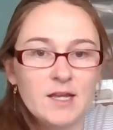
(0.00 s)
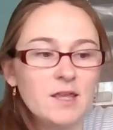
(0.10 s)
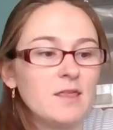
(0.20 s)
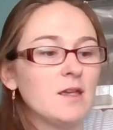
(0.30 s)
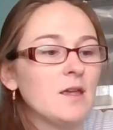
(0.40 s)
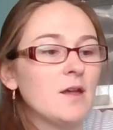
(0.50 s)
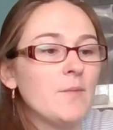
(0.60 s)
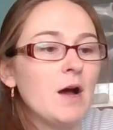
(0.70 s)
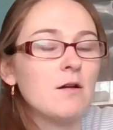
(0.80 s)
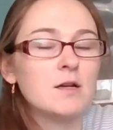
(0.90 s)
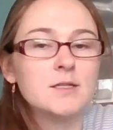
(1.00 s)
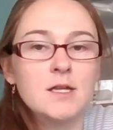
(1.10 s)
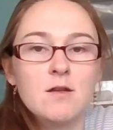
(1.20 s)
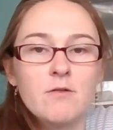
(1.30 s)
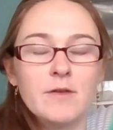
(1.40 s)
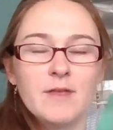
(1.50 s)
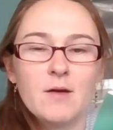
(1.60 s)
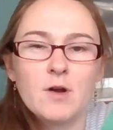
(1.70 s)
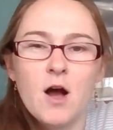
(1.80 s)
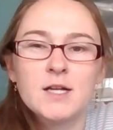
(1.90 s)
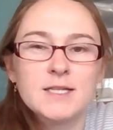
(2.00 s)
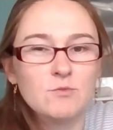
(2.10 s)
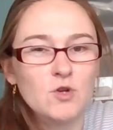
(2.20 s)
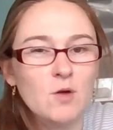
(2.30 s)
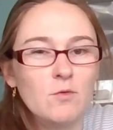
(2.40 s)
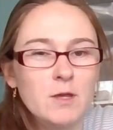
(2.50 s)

like thinking about, because I know that would cause him trouble.